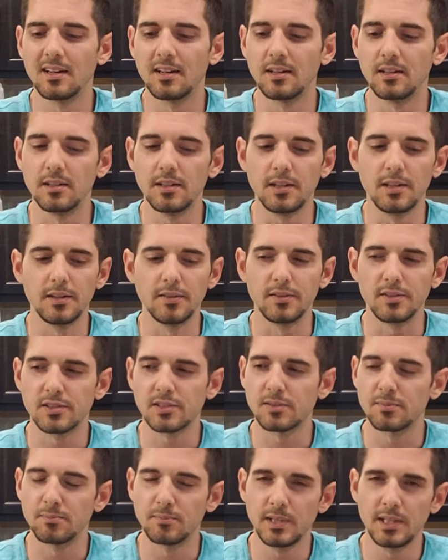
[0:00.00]
The
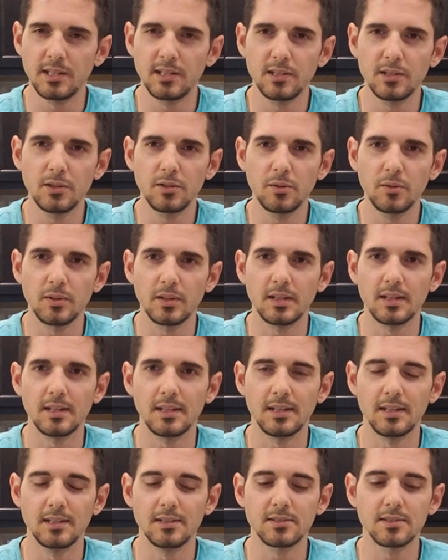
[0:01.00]
smell
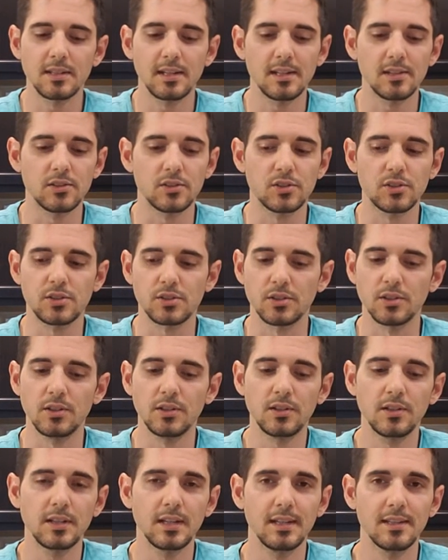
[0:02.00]
isn't as
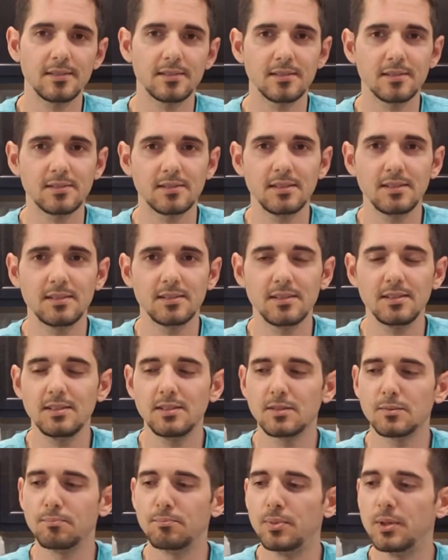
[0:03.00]
strong as the
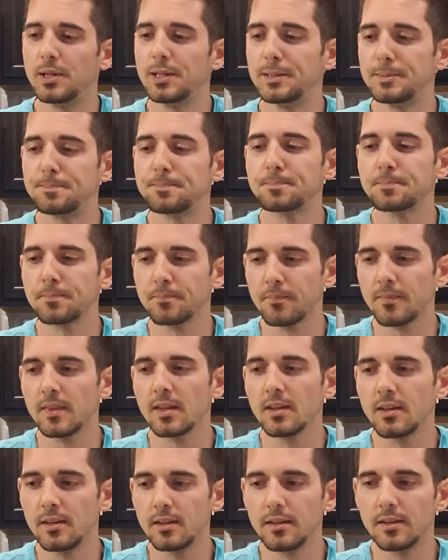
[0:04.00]
CC's, but
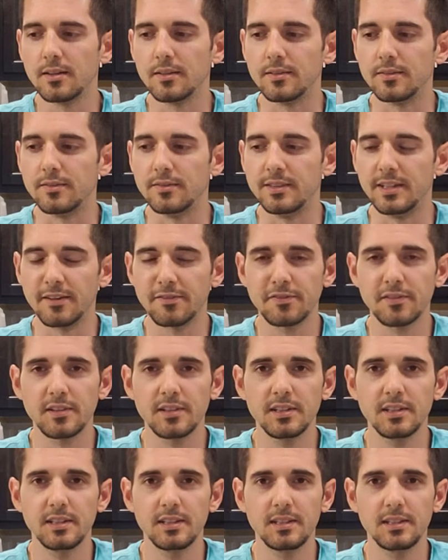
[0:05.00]

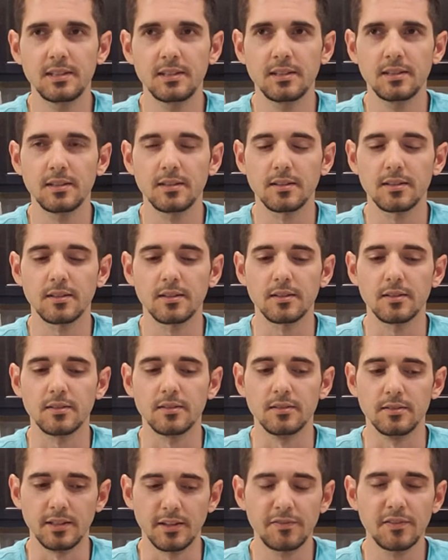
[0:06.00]
definitely
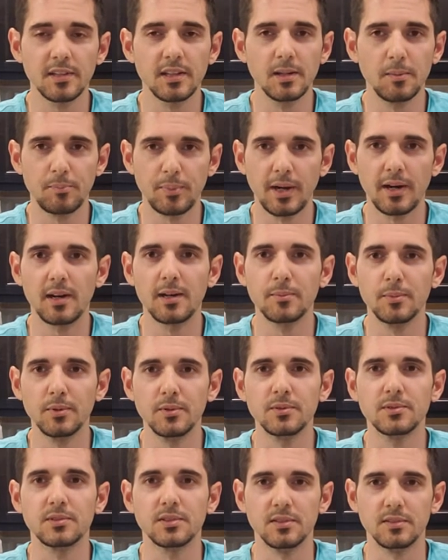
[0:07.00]

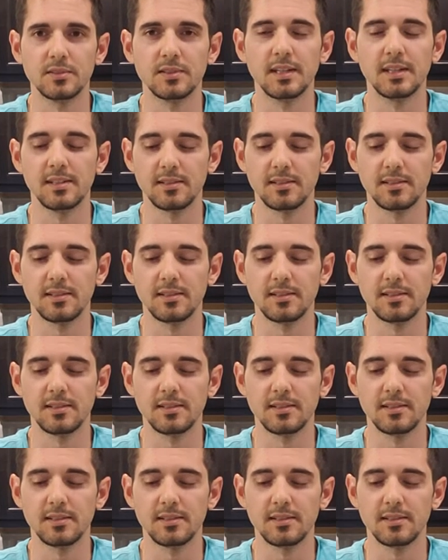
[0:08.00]
comparable to